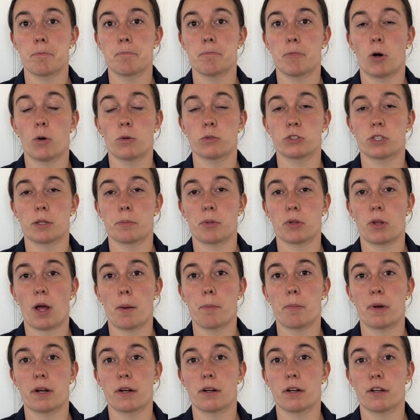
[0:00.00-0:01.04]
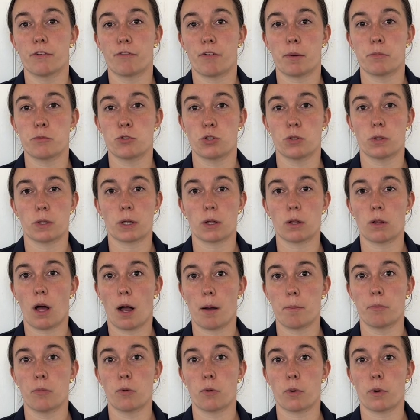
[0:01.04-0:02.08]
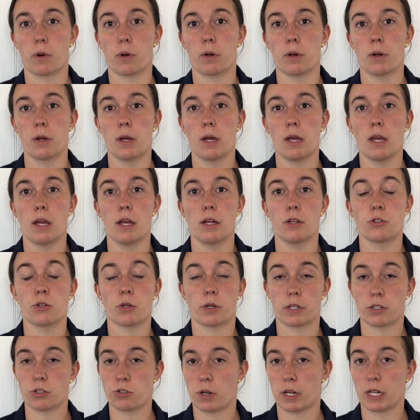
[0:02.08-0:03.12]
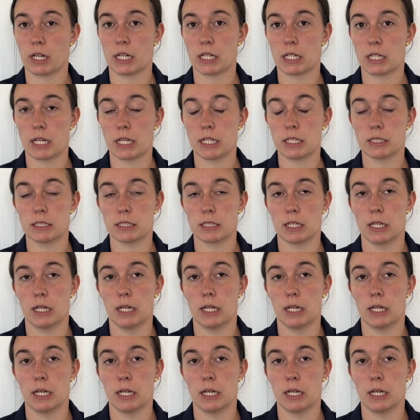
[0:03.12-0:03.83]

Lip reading: holds up a lot better if I'm shooting a lot more during training days.